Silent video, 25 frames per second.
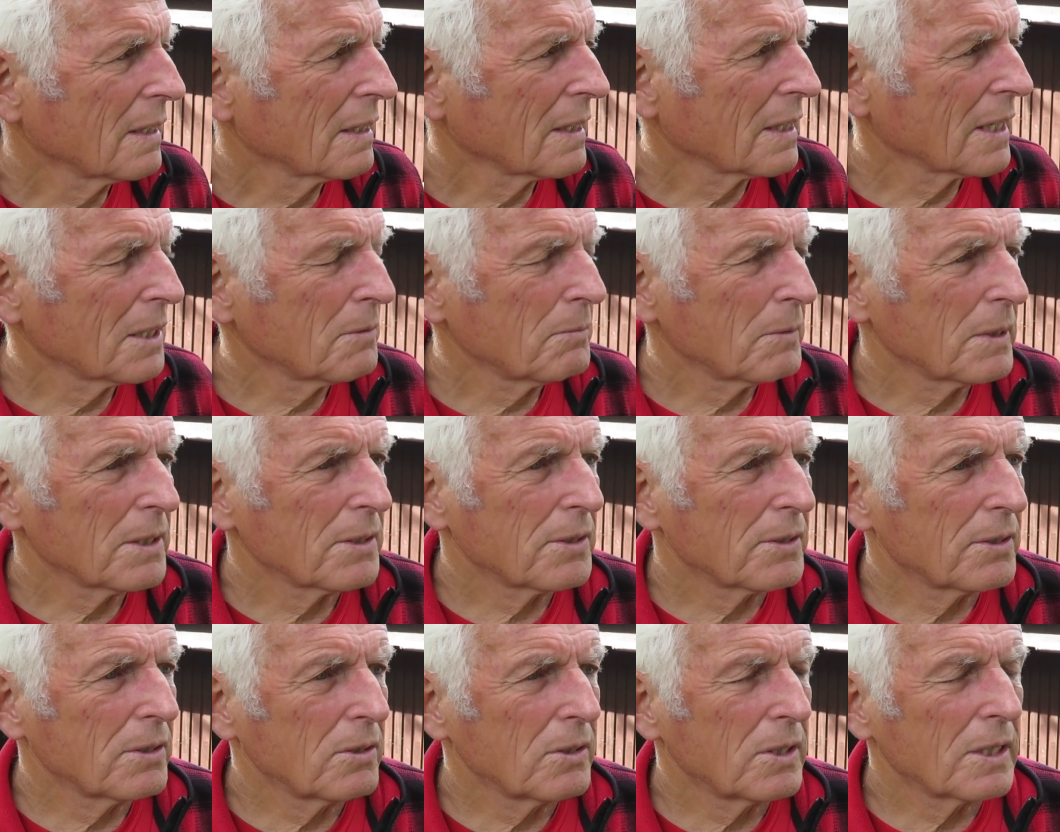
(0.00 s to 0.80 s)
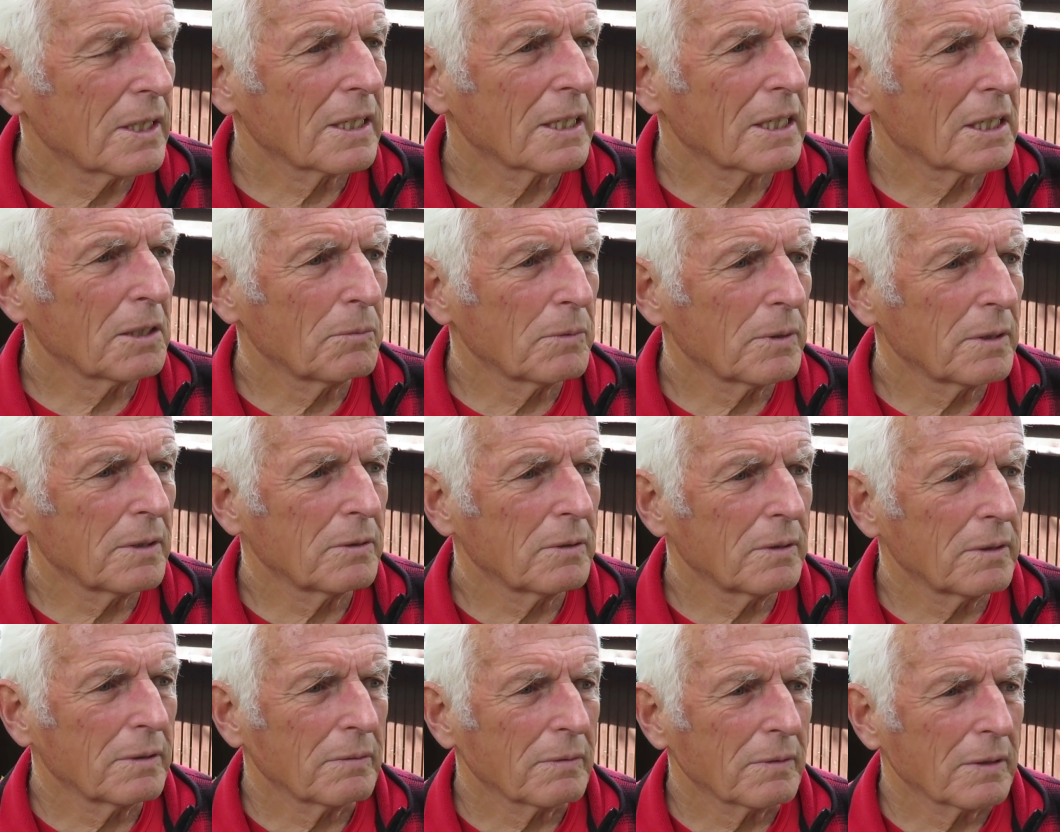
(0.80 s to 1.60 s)
and I met two
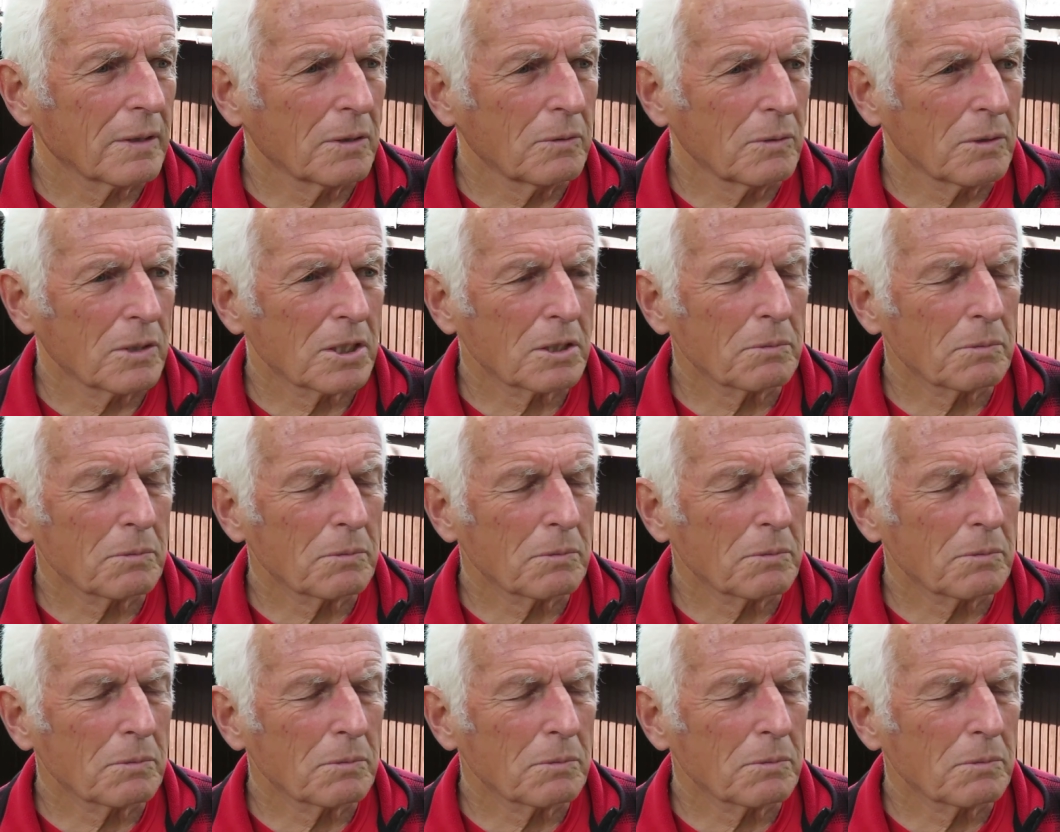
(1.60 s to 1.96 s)
gentlemen who were